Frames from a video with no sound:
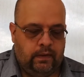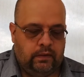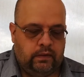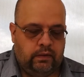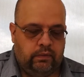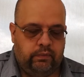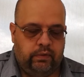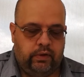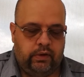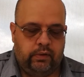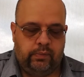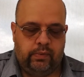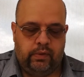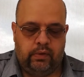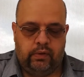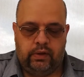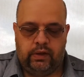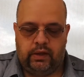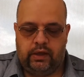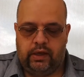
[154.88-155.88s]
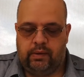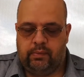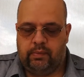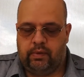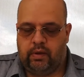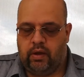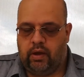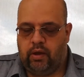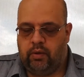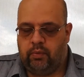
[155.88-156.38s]
The readability gamut
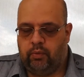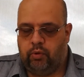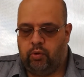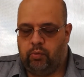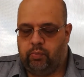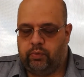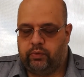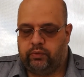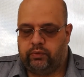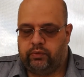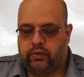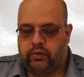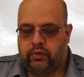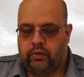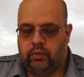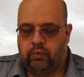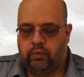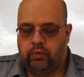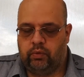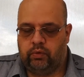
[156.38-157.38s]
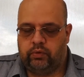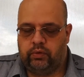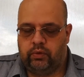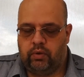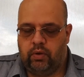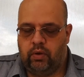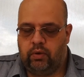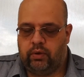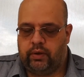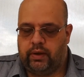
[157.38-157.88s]
opens the door to
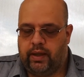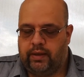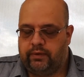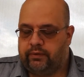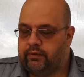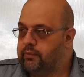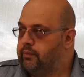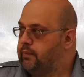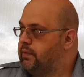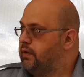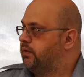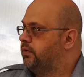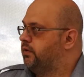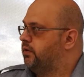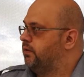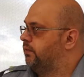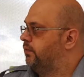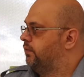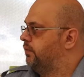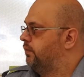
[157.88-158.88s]
all kinds of mischief.